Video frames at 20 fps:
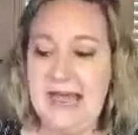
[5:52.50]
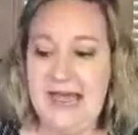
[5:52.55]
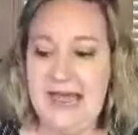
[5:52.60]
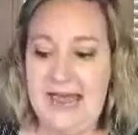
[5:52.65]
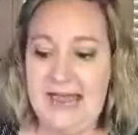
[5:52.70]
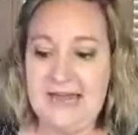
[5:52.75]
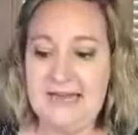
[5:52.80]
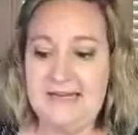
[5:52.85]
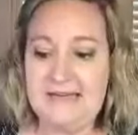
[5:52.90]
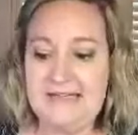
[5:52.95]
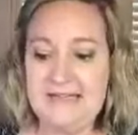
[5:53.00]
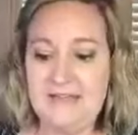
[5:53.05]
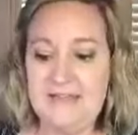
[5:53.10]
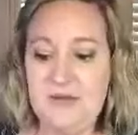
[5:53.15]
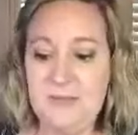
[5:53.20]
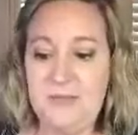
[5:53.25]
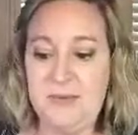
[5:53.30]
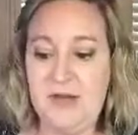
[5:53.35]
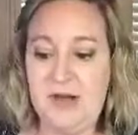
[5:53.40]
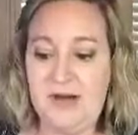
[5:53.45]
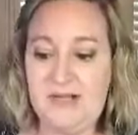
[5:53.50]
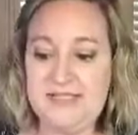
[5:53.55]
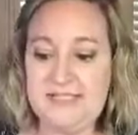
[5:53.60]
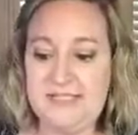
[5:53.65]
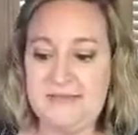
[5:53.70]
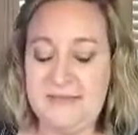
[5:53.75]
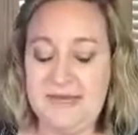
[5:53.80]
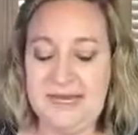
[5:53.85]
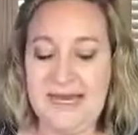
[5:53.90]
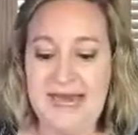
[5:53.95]
and the
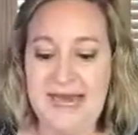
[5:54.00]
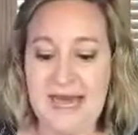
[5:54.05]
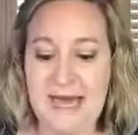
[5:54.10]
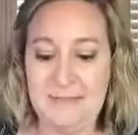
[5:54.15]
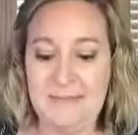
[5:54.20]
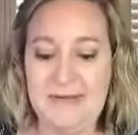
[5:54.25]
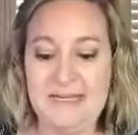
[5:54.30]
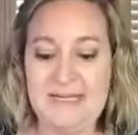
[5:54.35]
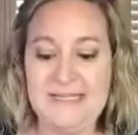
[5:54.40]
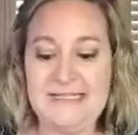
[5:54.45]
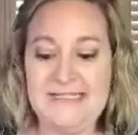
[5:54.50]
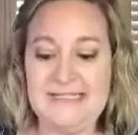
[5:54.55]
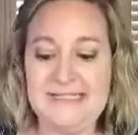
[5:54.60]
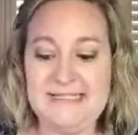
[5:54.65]
Blossoming Happiness